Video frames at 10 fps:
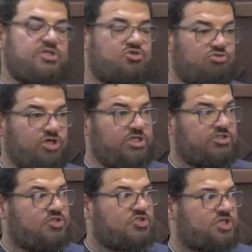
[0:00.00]
is really
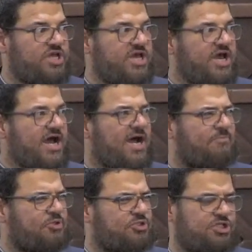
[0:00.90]
to see
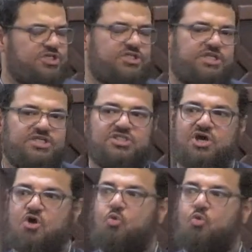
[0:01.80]
opportunities